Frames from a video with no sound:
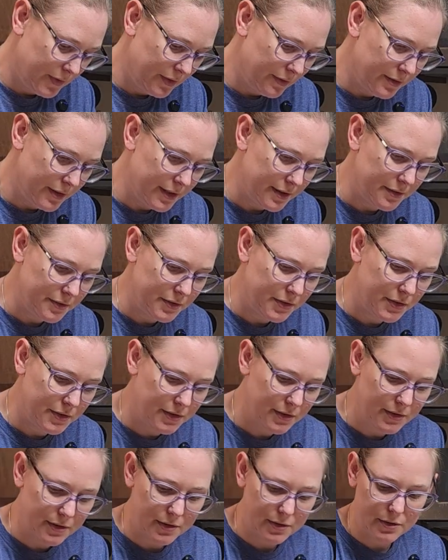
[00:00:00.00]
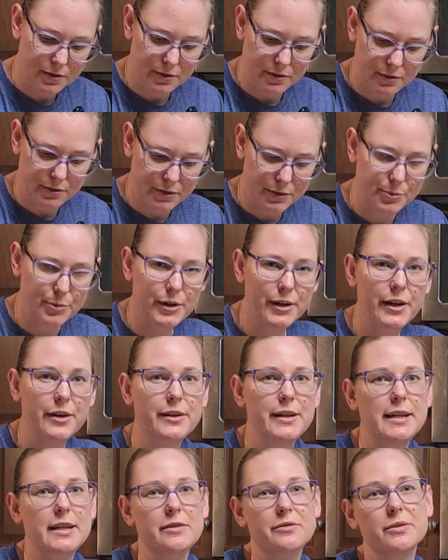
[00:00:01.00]
All right, so spread
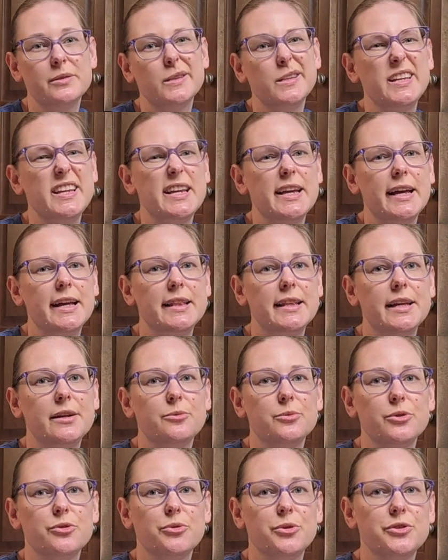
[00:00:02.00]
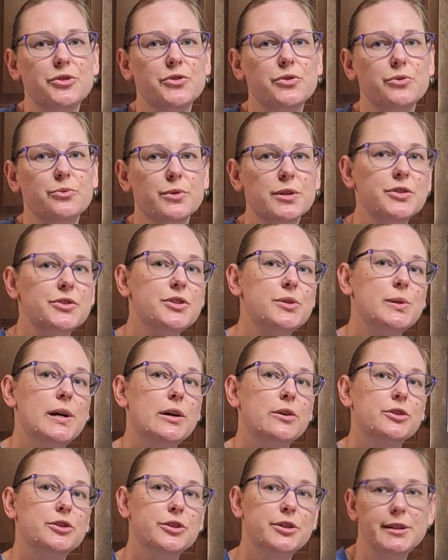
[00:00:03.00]
out evenly, and then we're going to rescue
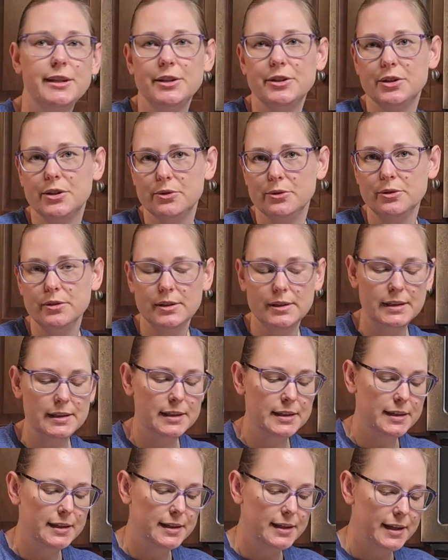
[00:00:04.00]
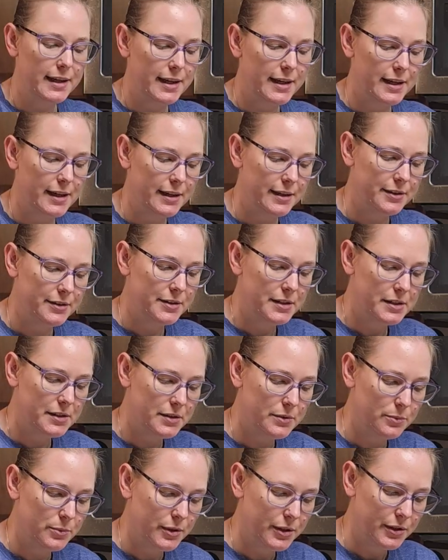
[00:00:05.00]
our cookie dough, and
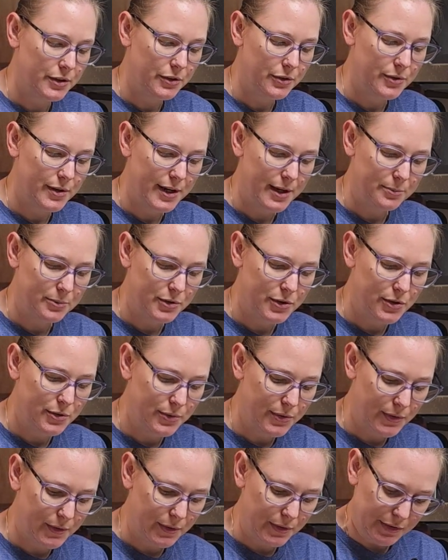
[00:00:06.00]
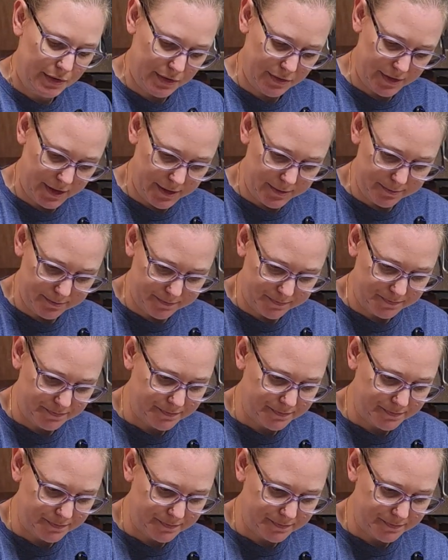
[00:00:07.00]
we're going to grab 2/3 of it.